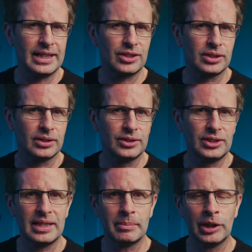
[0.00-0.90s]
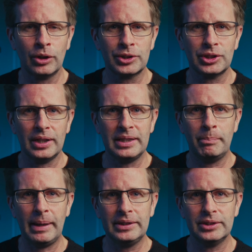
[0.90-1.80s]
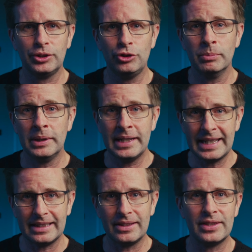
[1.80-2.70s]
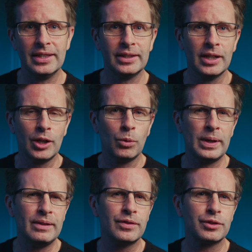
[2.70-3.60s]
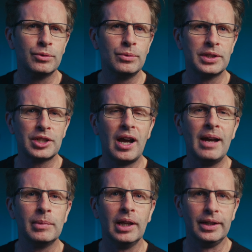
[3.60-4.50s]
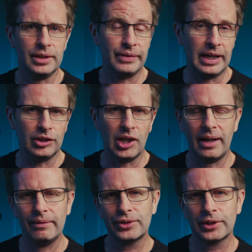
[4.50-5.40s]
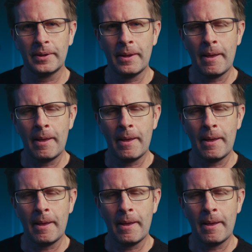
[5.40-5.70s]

let's see them alongside the basic human needs that weave through the timeline of our lives.